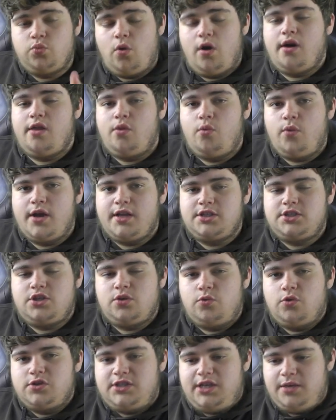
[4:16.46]
one of the wins
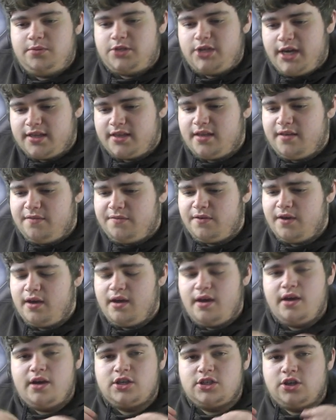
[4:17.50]
towards the objective.
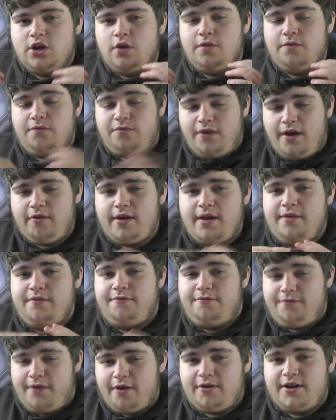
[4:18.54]
So very,
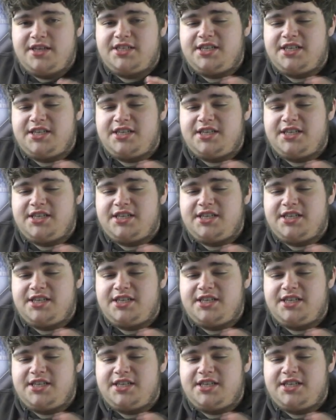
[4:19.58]
very